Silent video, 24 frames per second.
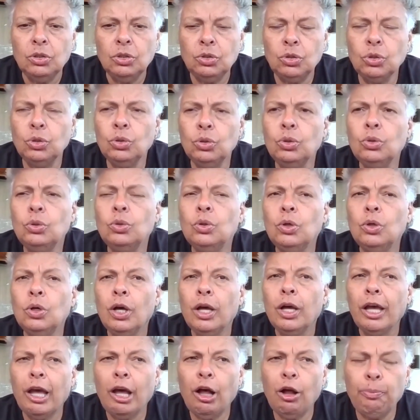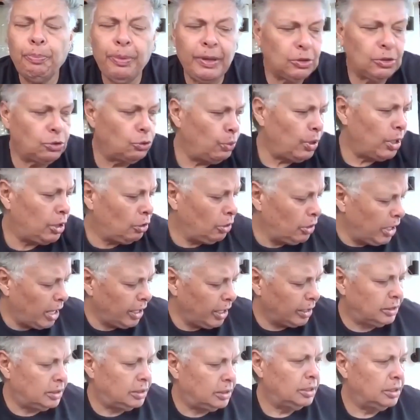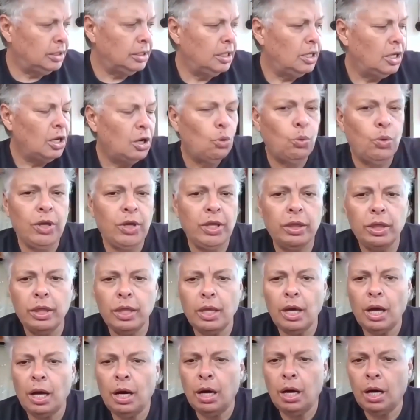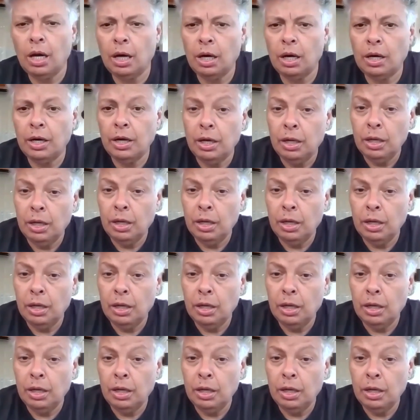to help us reconnect with our